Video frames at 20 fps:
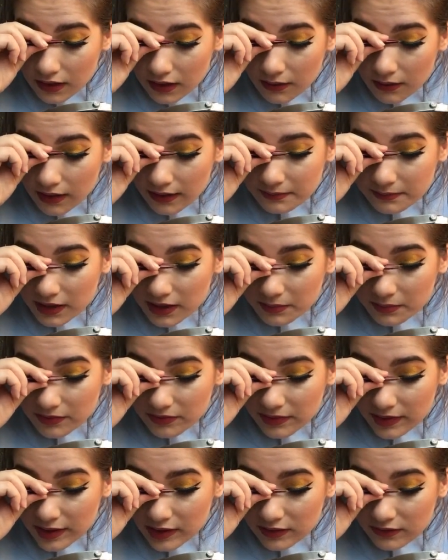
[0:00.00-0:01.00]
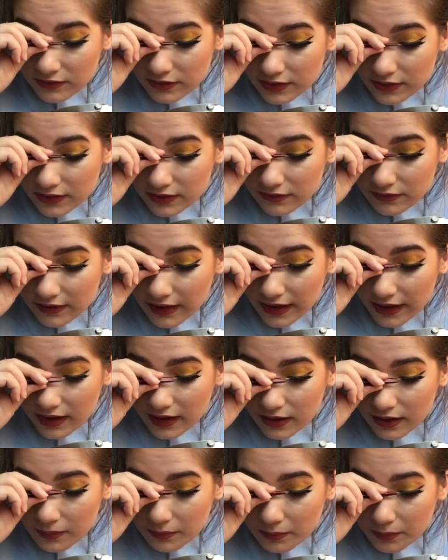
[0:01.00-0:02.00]
I'm not preparing for an event,
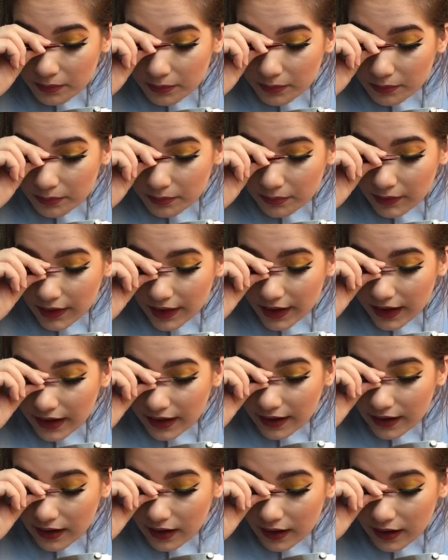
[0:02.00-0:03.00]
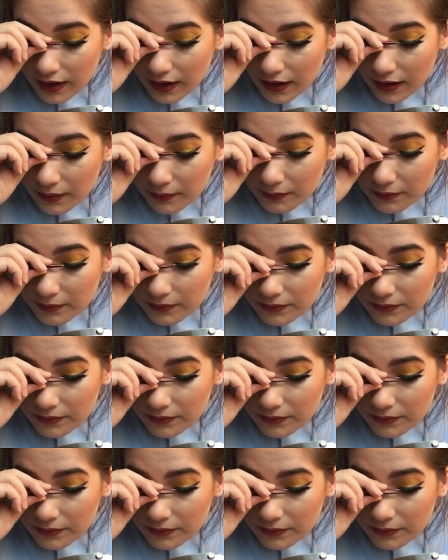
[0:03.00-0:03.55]
but now